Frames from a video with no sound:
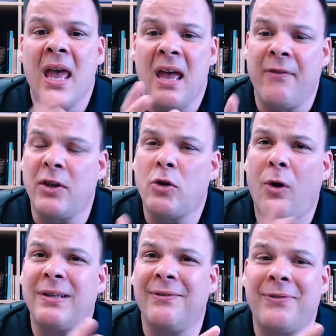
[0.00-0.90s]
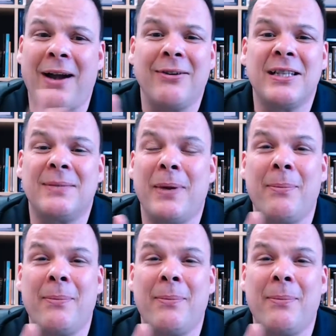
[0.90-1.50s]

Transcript: If you talk to various